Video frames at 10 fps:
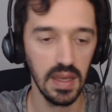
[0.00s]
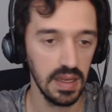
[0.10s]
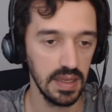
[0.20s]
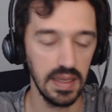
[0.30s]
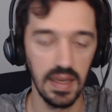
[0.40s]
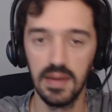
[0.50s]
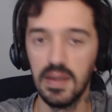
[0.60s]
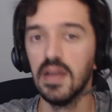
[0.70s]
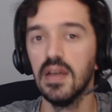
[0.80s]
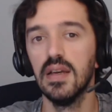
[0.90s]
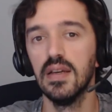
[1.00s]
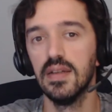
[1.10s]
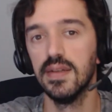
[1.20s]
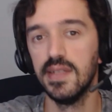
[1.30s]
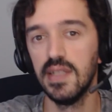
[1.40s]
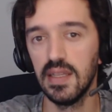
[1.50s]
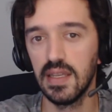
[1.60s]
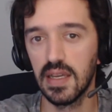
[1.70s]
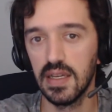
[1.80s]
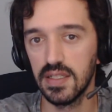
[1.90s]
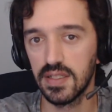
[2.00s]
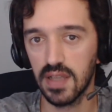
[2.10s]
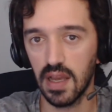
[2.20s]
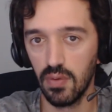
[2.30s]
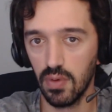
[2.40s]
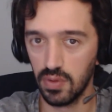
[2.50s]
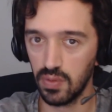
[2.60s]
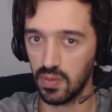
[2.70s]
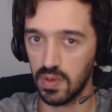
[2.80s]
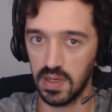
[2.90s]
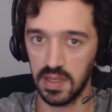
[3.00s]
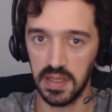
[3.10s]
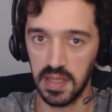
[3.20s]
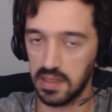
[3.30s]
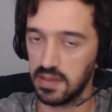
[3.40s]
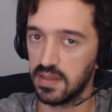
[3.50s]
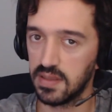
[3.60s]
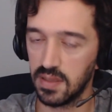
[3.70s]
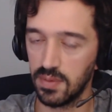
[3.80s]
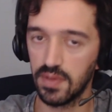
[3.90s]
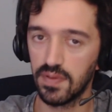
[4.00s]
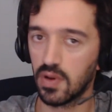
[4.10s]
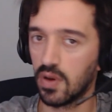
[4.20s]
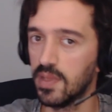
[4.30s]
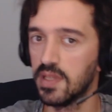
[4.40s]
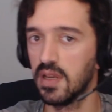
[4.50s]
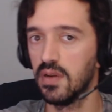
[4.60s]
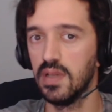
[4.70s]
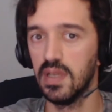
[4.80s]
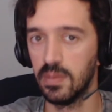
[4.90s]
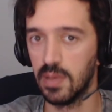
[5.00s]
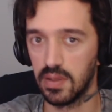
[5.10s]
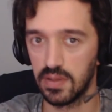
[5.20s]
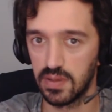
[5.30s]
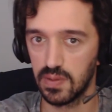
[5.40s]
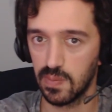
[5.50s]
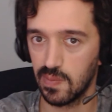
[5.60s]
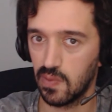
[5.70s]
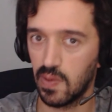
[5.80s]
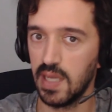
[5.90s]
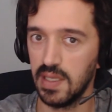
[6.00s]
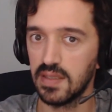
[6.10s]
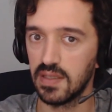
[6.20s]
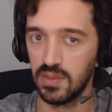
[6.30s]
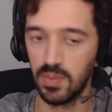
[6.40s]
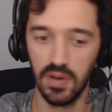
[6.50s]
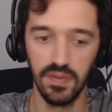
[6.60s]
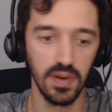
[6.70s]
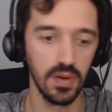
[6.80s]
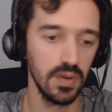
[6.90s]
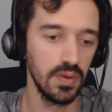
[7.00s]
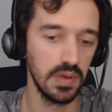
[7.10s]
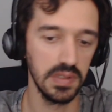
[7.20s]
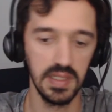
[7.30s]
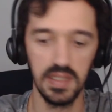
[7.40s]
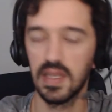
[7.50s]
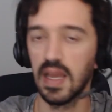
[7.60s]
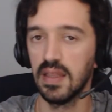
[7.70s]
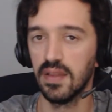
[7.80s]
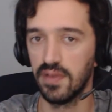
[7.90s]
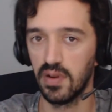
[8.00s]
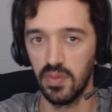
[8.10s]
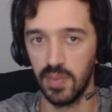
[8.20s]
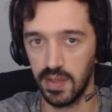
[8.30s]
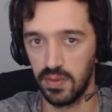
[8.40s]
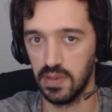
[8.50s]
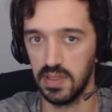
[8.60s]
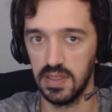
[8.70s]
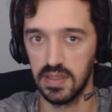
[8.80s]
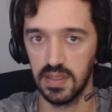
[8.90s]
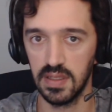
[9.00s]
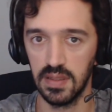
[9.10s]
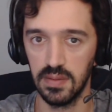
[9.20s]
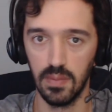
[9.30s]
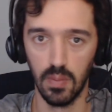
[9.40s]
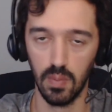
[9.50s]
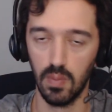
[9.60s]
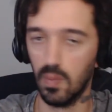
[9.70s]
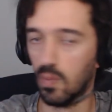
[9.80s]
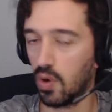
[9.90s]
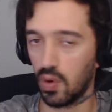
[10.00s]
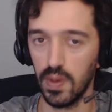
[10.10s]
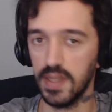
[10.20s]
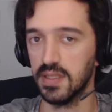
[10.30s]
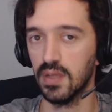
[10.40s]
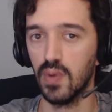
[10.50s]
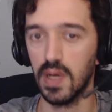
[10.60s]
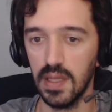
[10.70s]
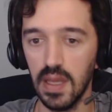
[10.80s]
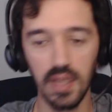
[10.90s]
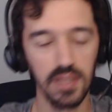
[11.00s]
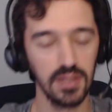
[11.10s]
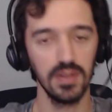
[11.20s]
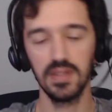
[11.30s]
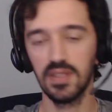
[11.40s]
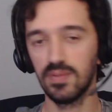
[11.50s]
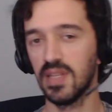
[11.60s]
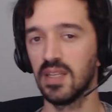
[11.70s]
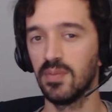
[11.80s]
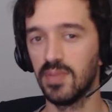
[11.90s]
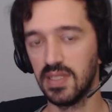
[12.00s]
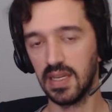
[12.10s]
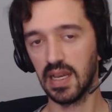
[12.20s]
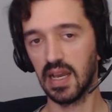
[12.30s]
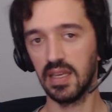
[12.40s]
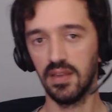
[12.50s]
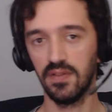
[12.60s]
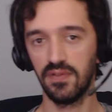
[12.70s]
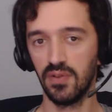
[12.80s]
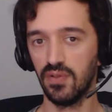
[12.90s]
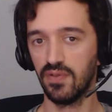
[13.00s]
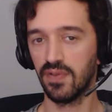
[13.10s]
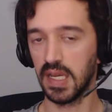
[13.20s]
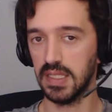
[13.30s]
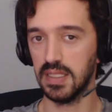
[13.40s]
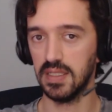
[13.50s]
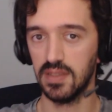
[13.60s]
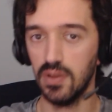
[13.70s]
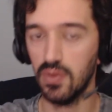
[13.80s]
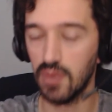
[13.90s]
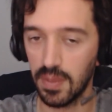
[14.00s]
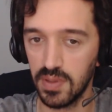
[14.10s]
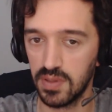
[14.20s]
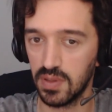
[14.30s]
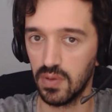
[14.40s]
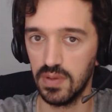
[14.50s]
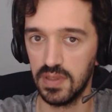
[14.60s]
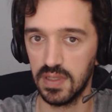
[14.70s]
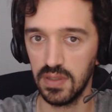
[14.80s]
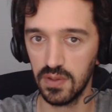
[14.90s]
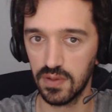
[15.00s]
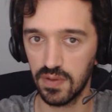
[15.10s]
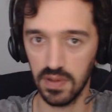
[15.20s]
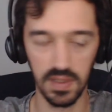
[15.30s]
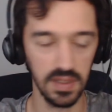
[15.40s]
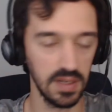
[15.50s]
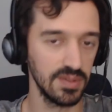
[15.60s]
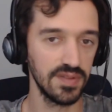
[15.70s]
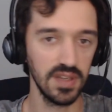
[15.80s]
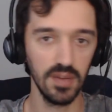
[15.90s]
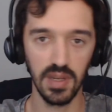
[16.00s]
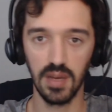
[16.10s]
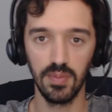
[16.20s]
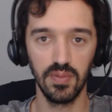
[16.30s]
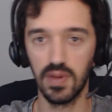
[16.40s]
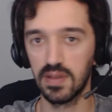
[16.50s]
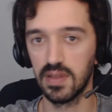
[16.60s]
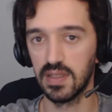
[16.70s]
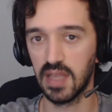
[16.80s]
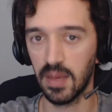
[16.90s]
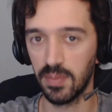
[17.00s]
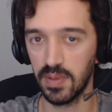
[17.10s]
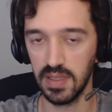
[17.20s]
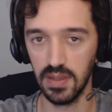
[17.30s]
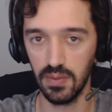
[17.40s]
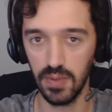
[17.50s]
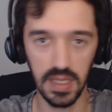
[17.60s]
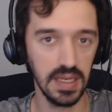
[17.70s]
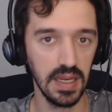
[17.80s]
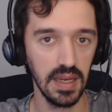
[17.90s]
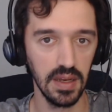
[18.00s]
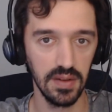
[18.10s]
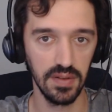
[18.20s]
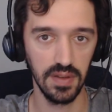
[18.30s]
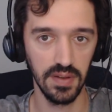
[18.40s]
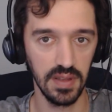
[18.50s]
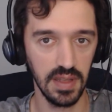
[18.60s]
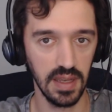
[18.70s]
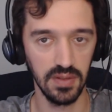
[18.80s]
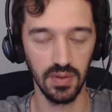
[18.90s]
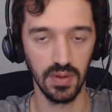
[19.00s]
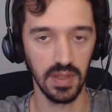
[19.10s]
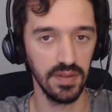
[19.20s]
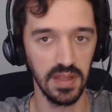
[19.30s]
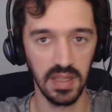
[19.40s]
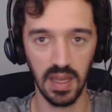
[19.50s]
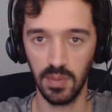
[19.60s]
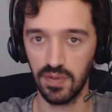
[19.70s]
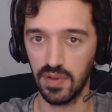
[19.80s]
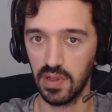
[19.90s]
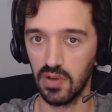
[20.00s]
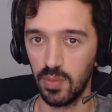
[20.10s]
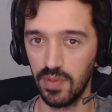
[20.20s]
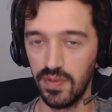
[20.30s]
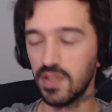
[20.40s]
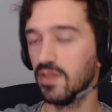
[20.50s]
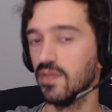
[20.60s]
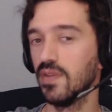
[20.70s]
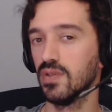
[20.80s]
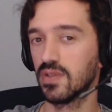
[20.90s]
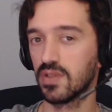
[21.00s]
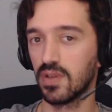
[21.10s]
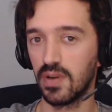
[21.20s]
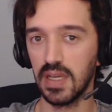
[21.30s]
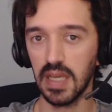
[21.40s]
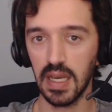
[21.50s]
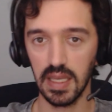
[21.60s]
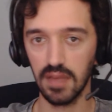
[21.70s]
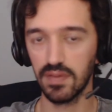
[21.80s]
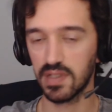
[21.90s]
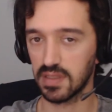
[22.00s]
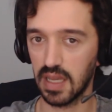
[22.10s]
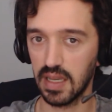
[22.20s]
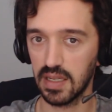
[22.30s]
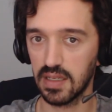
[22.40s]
yeah. In any case, I will do an analysis and a bit of a commentary about why this is both a good release and a very bad release in more ways than one. So this has been Attic PC Guy. If you find these new episodes useful in terms of summing up what has happened in the week, in case you don't have the time to follow up with each individual story, give us a like,